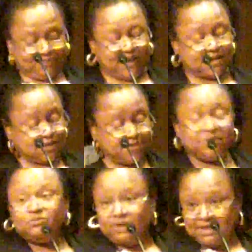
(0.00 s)
because I'd
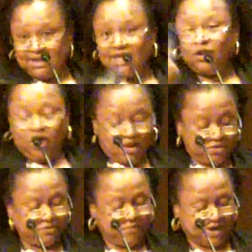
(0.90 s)
been reading it
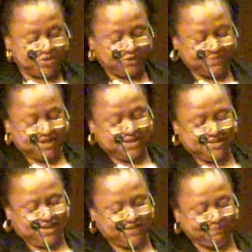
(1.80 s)
all through my trip to
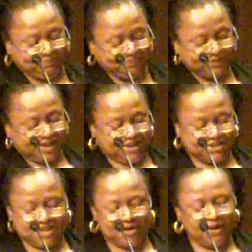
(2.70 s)
India.
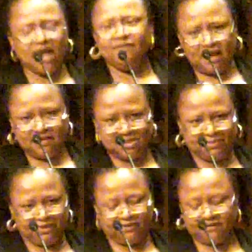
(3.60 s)
So I've had this
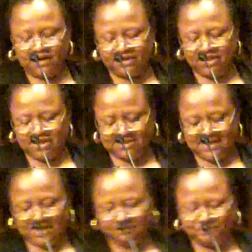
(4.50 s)
book for a very long
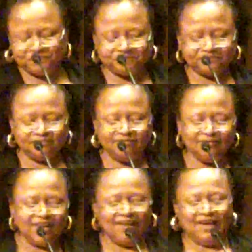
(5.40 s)
time.
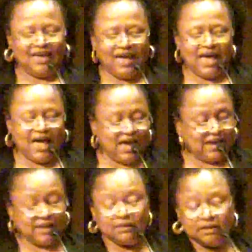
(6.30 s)

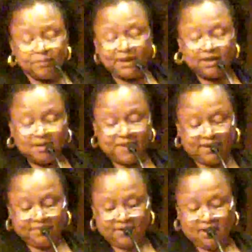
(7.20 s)
A little bit
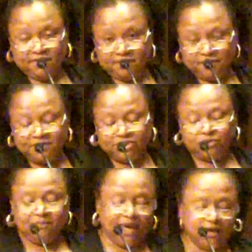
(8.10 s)
about the author,
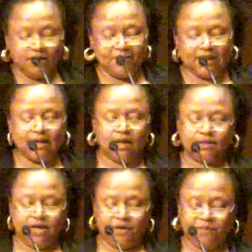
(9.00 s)
which you may or may
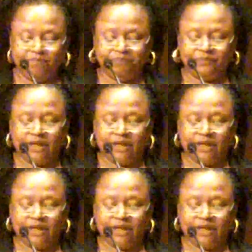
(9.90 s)
not know.